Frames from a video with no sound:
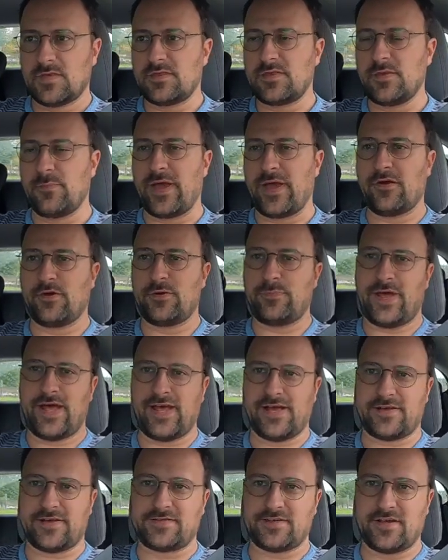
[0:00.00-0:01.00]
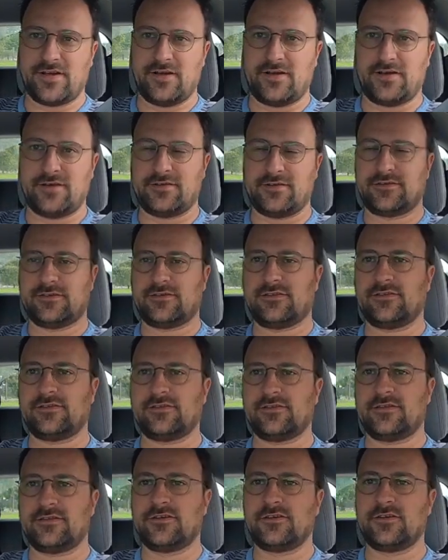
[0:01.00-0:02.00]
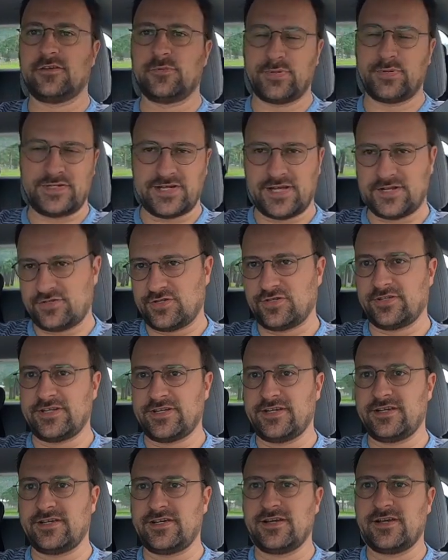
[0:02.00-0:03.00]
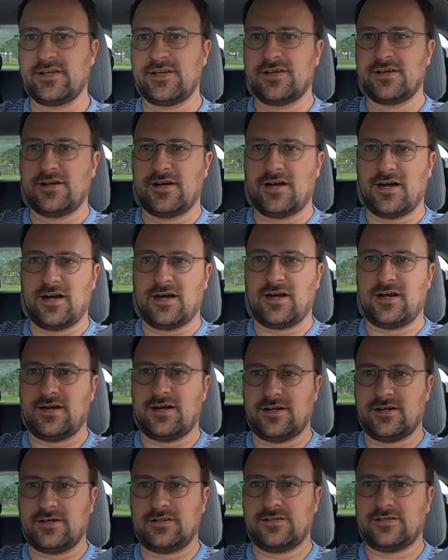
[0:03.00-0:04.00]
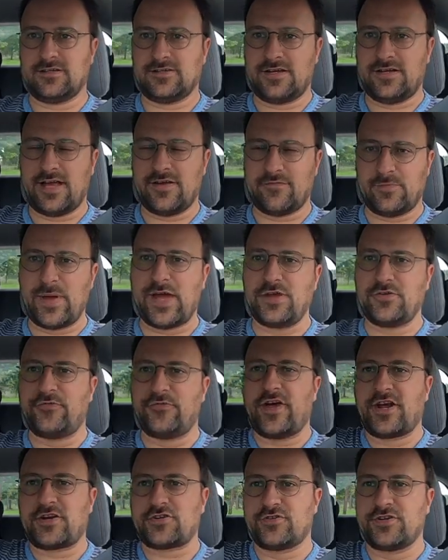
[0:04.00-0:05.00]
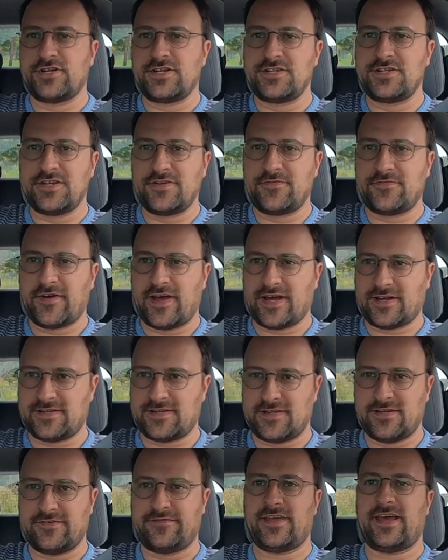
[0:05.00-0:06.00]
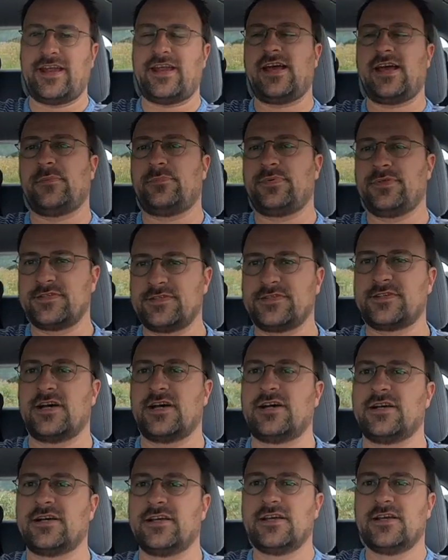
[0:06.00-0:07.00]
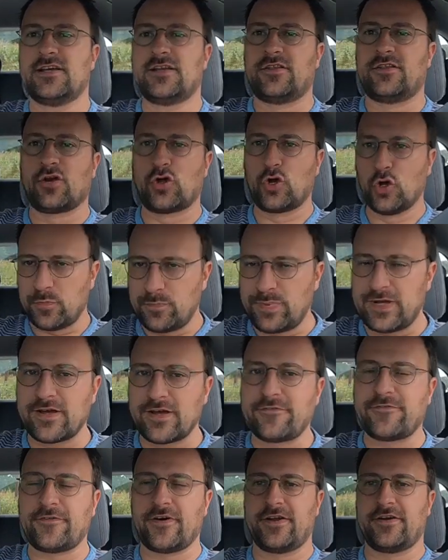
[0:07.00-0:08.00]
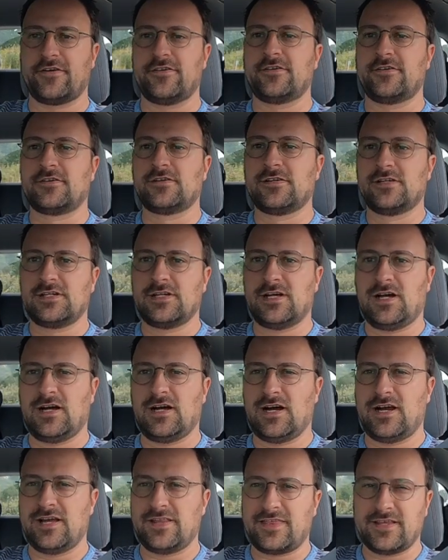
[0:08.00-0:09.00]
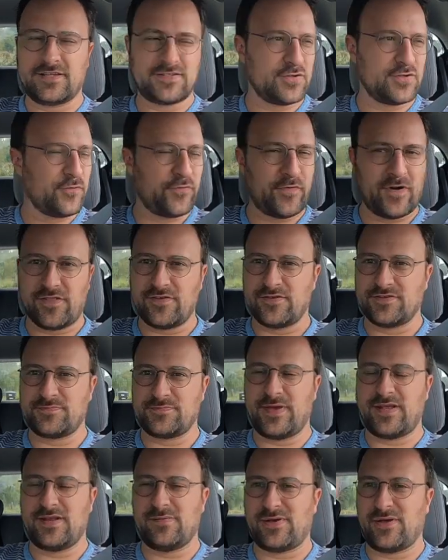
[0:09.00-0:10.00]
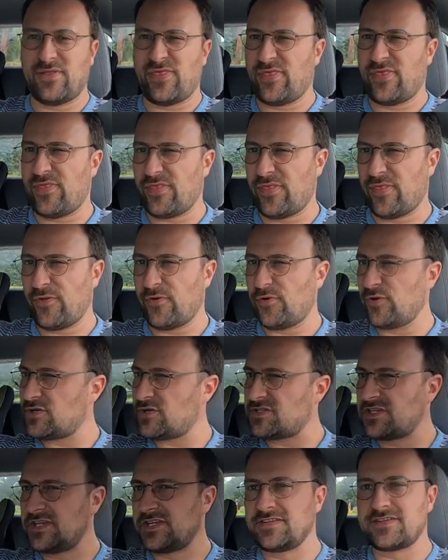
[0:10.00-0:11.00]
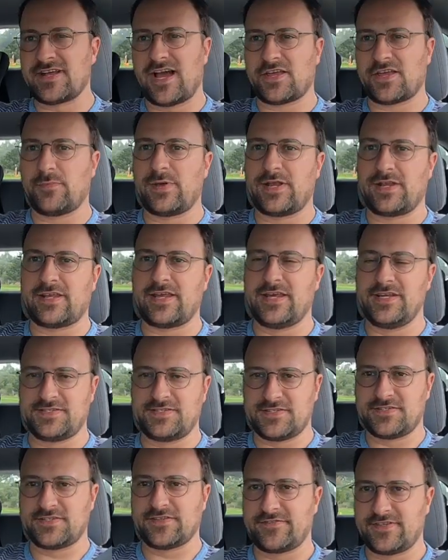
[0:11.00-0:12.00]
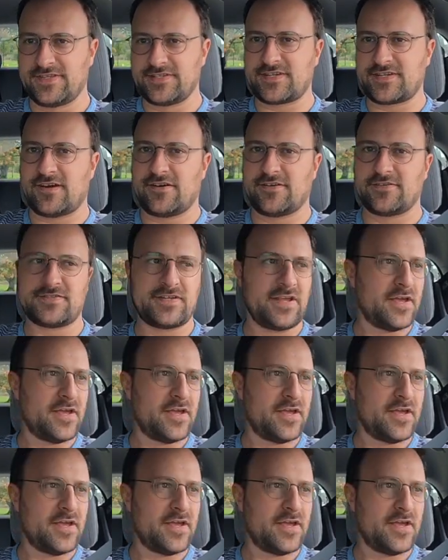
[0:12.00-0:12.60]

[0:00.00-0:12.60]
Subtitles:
The battery packs could potentially have a manufacturing defect, and if that happens, there could be a fire. I think so far there's been about 13 documented cases of these cars